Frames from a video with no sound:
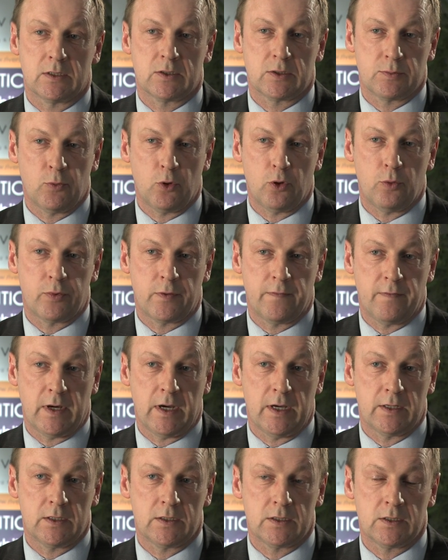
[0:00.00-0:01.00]
As small
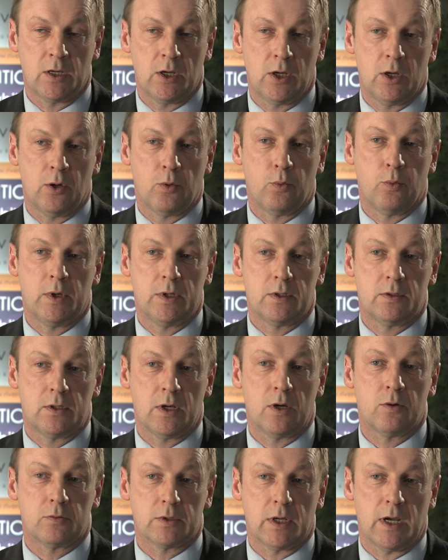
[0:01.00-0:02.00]
providers, we
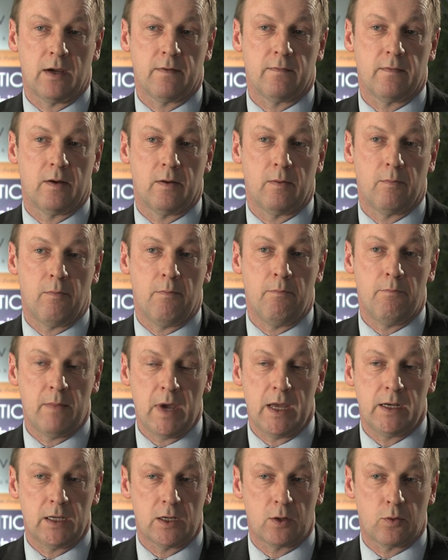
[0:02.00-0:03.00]
don't have
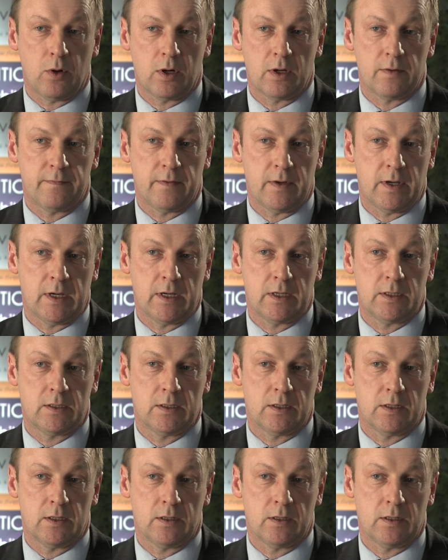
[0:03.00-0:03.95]
many qualified